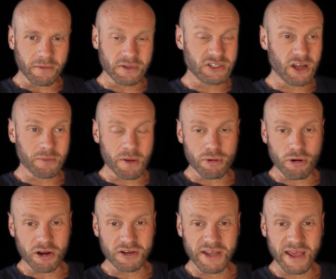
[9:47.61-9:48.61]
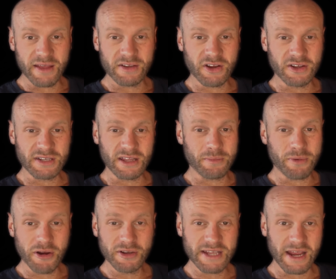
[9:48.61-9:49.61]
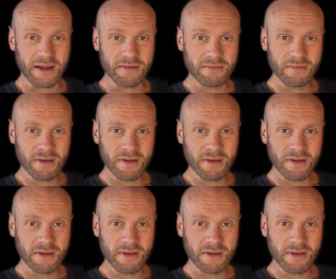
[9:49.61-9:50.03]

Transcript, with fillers: Well, start by prioritizing the protein.